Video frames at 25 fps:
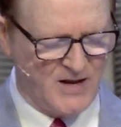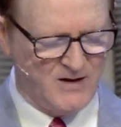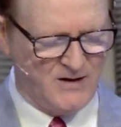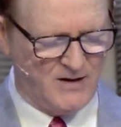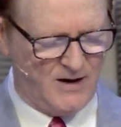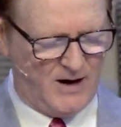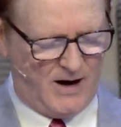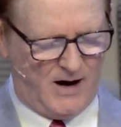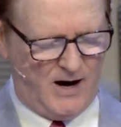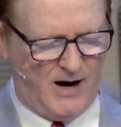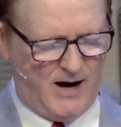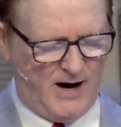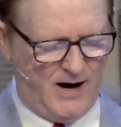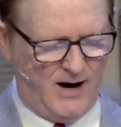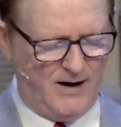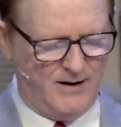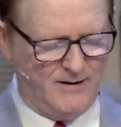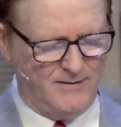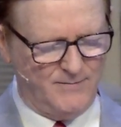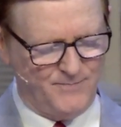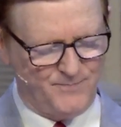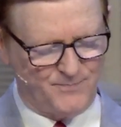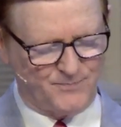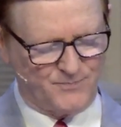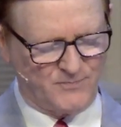
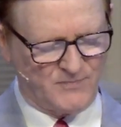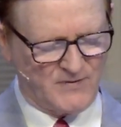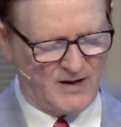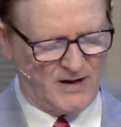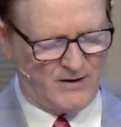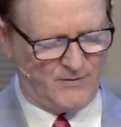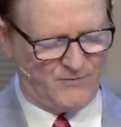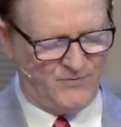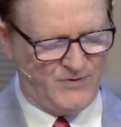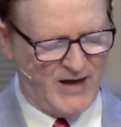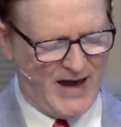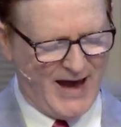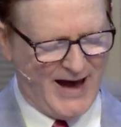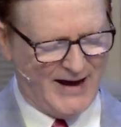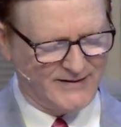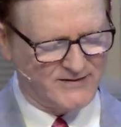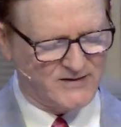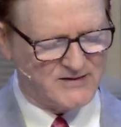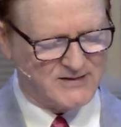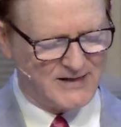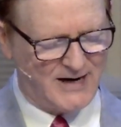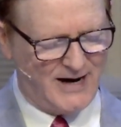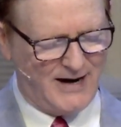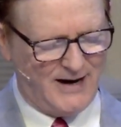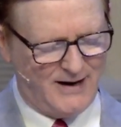
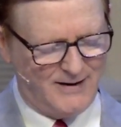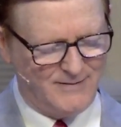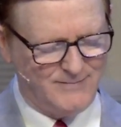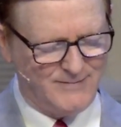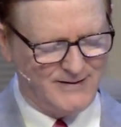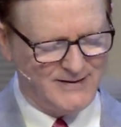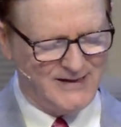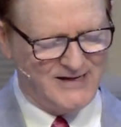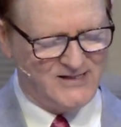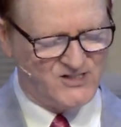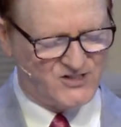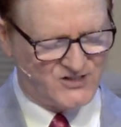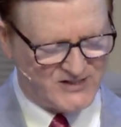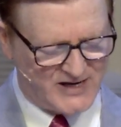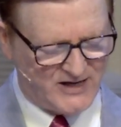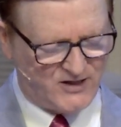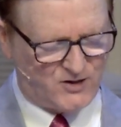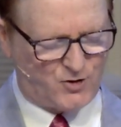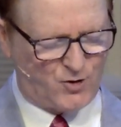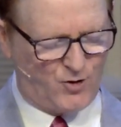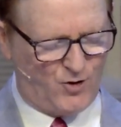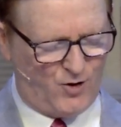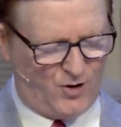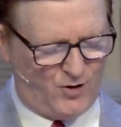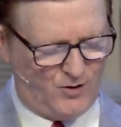that
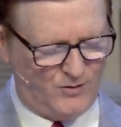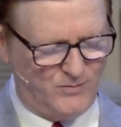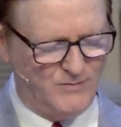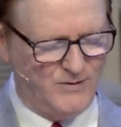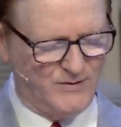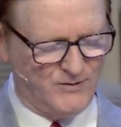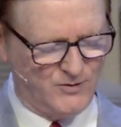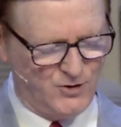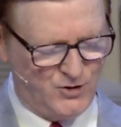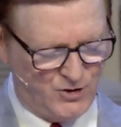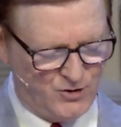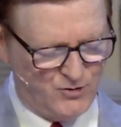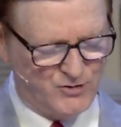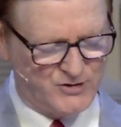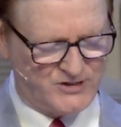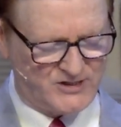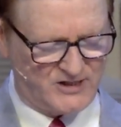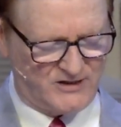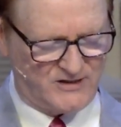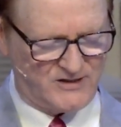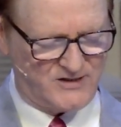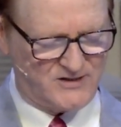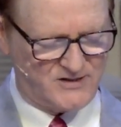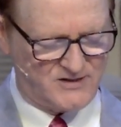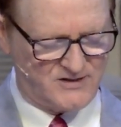Ezekiel
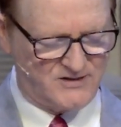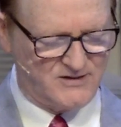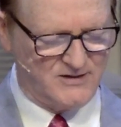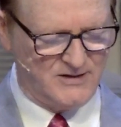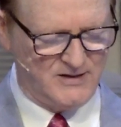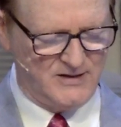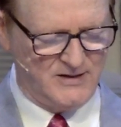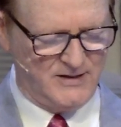uses.